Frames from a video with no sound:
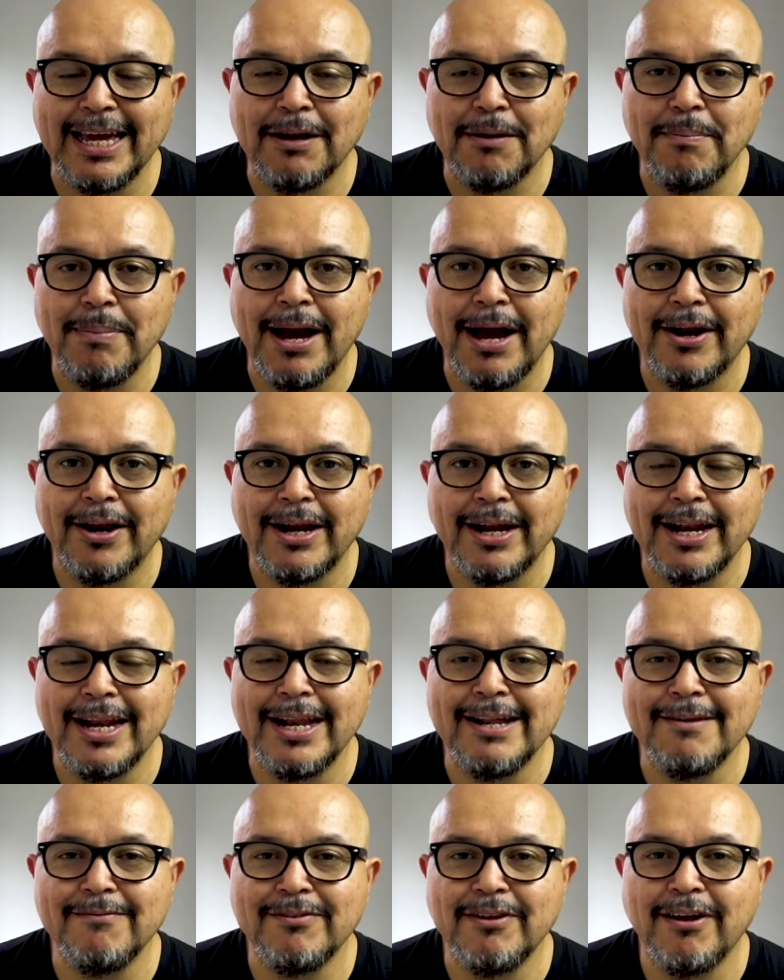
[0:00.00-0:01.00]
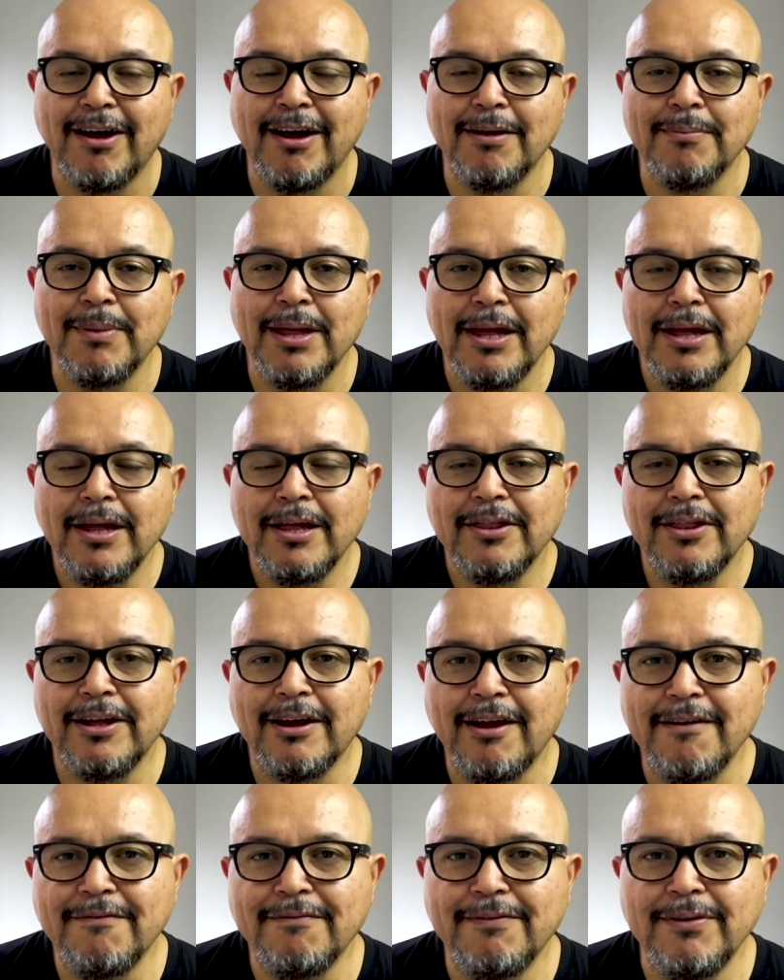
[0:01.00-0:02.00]
about it. And any time that
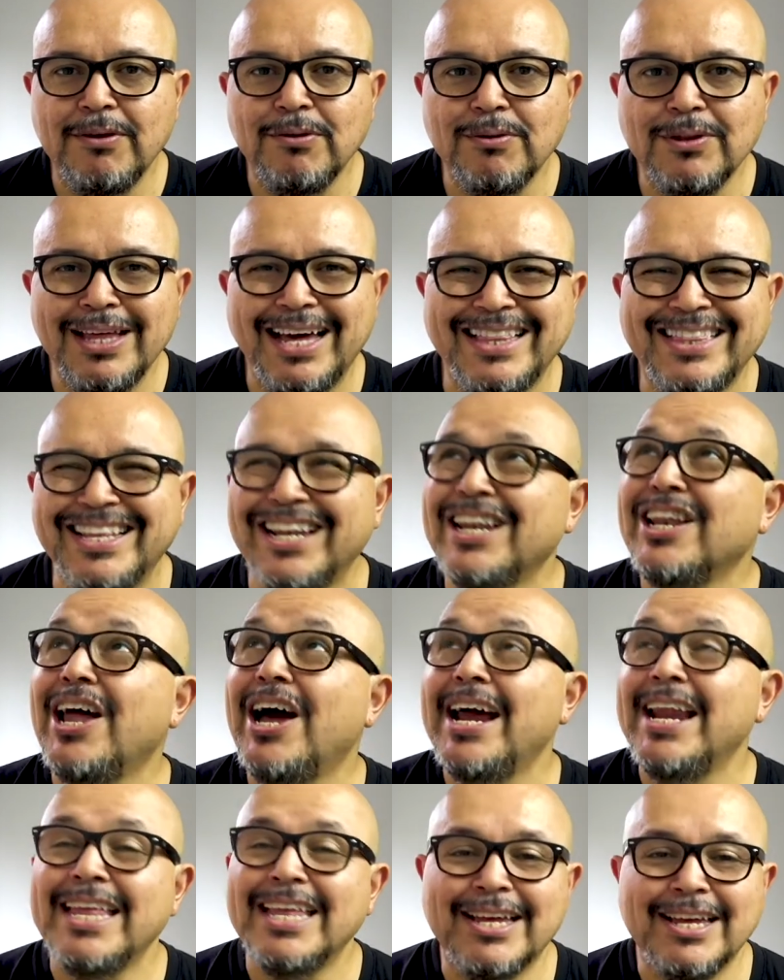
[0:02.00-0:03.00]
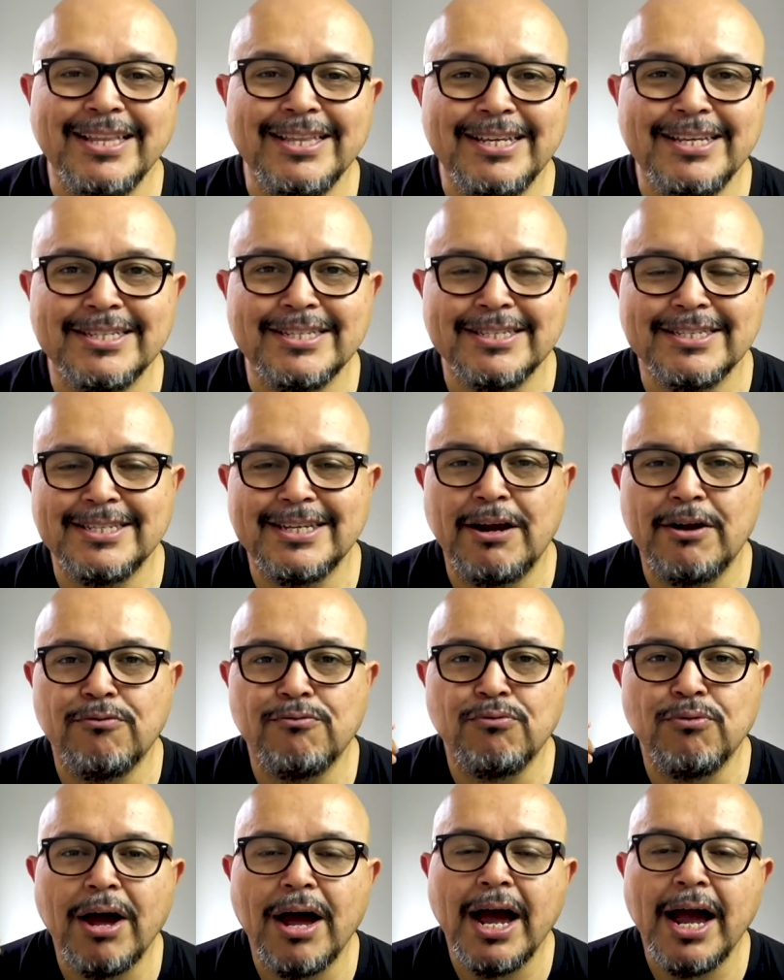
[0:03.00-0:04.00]
I feel that the lighting conditions aren't
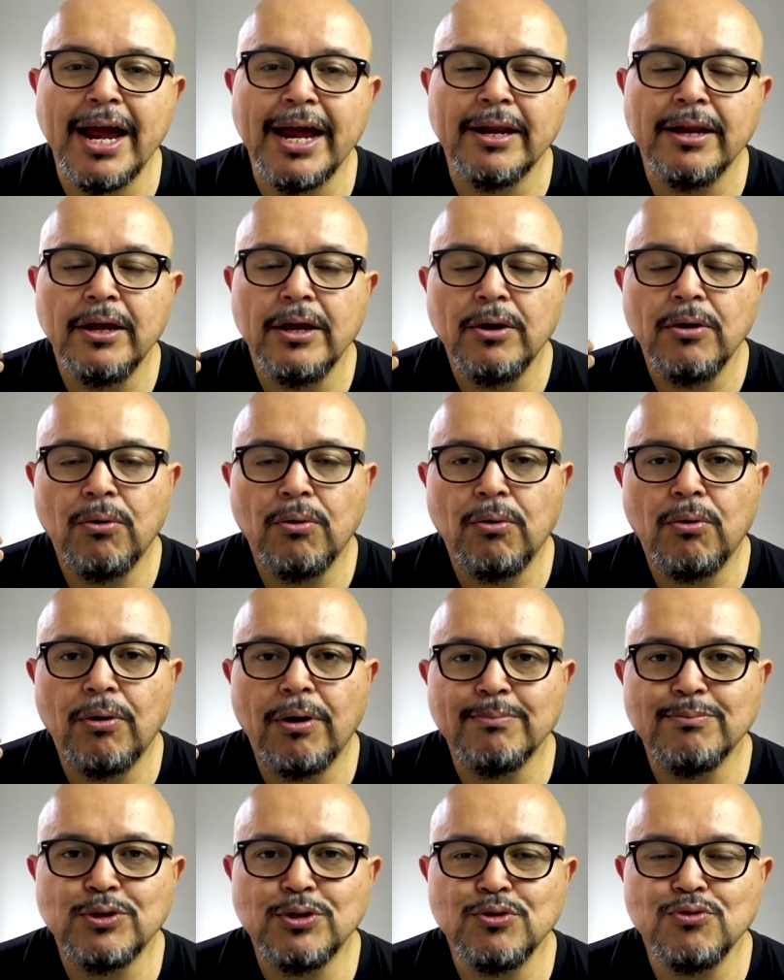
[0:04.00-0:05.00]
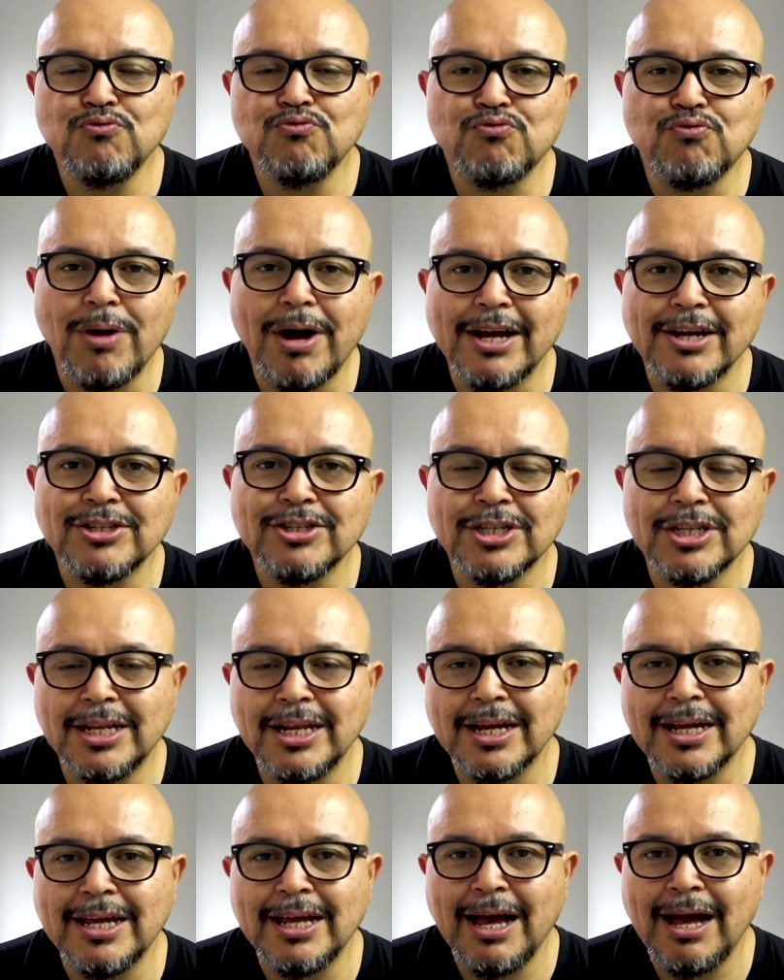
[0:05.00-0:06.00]
right or I'm too rushed and
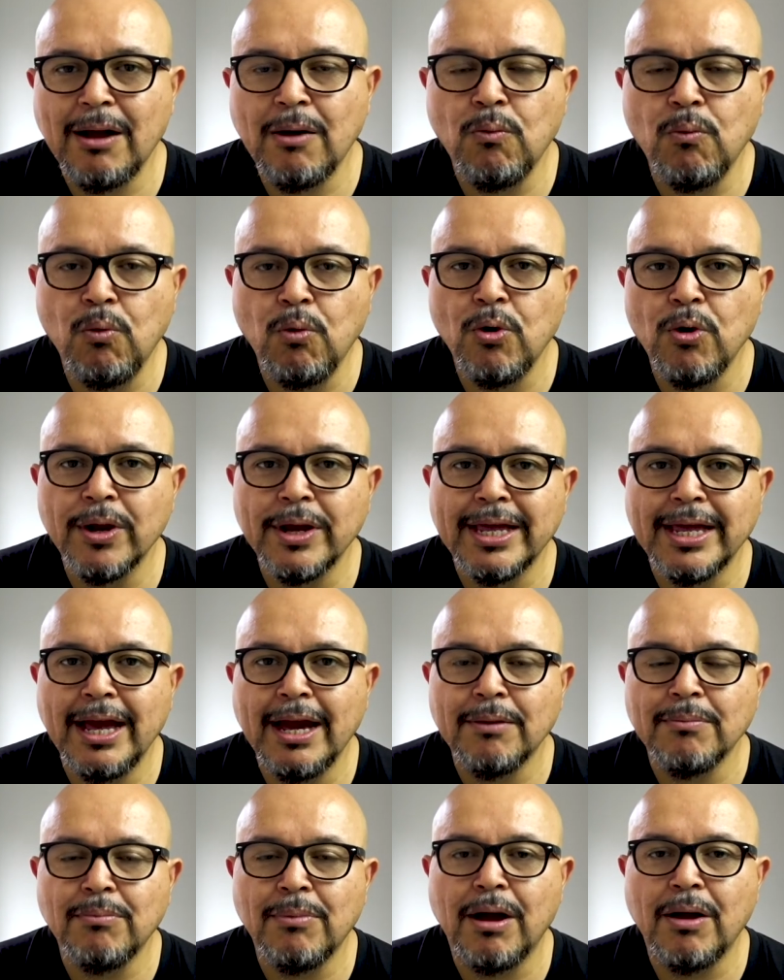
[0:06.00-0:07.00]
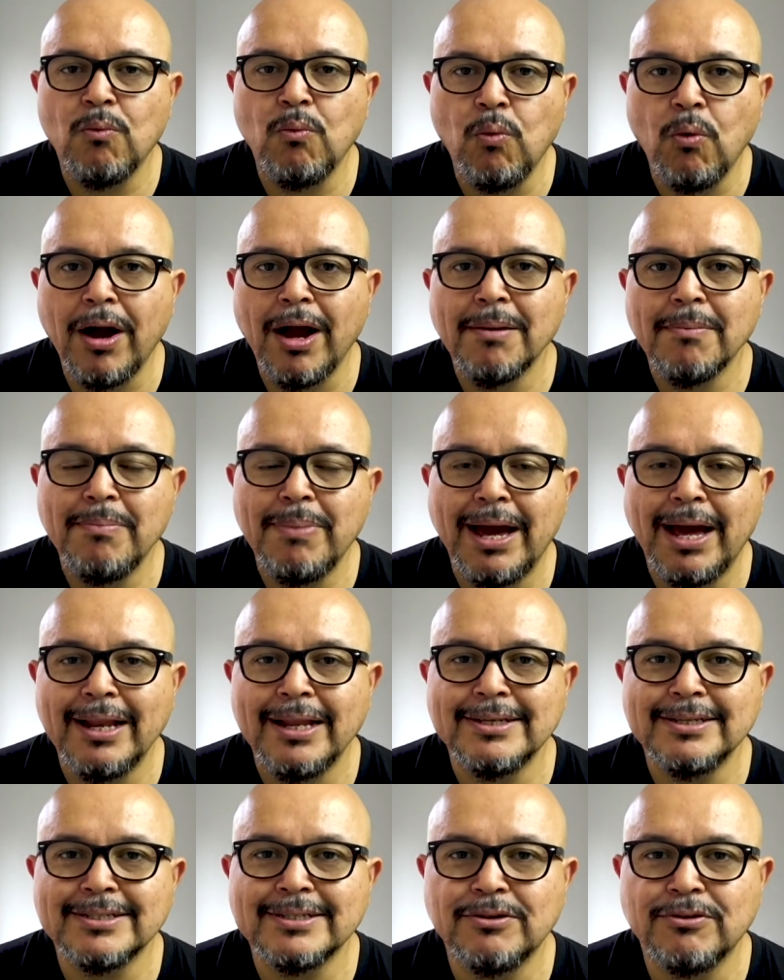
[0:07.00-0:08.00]
I can't work out my white
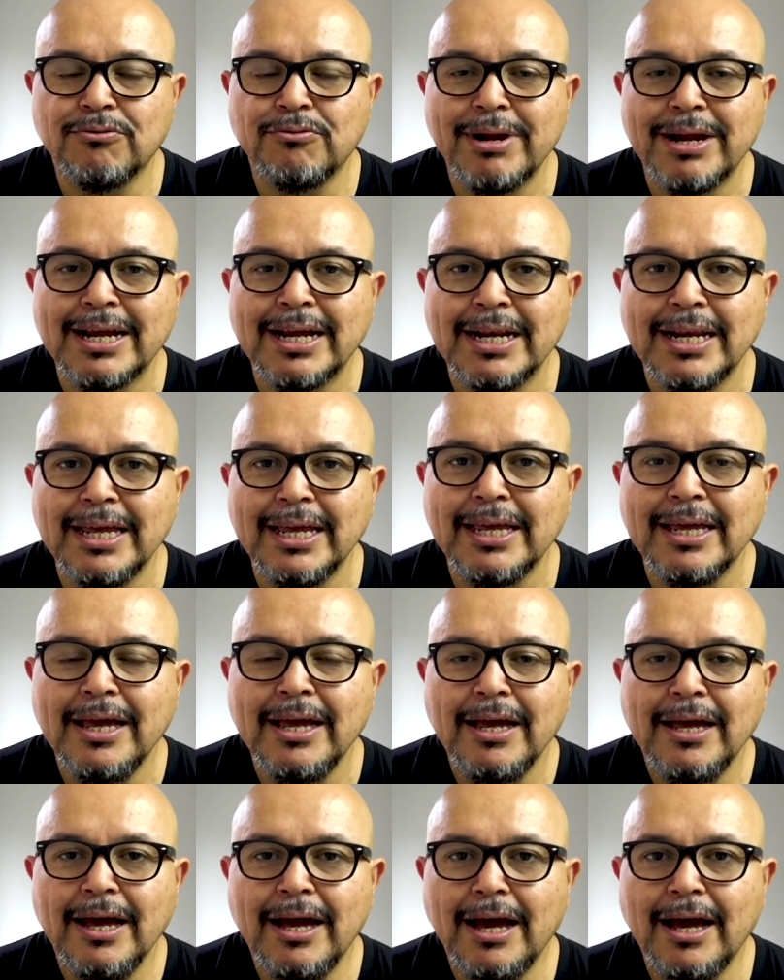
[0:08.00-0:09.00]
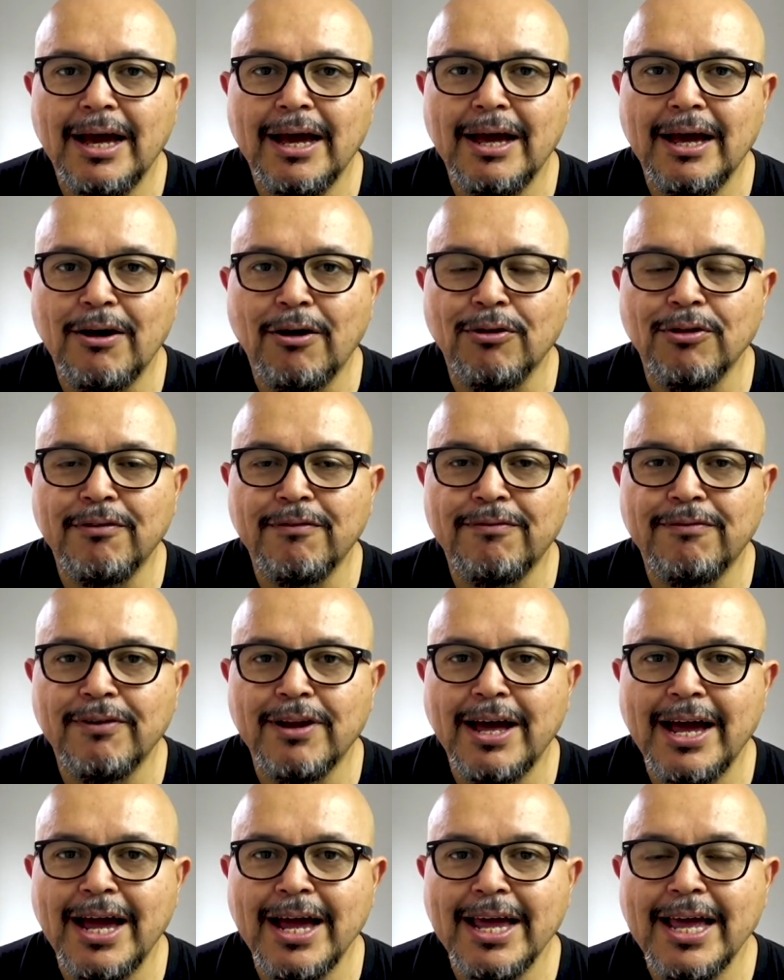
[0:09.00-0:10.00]
balance correctly uh, on the
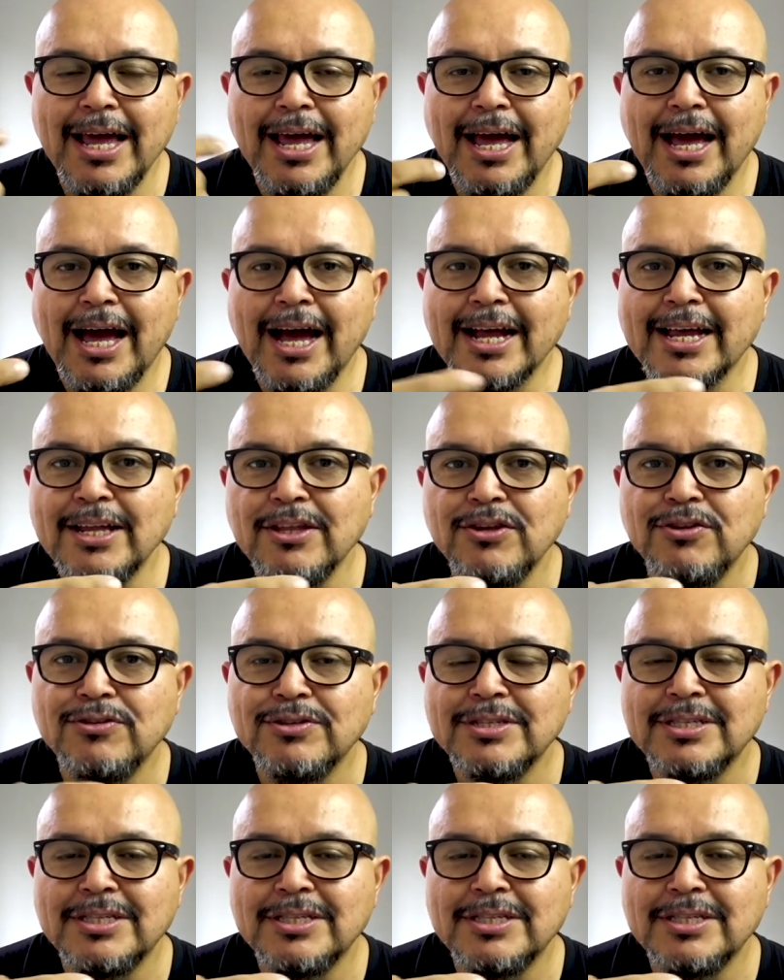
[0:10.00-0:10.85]
fly, I can use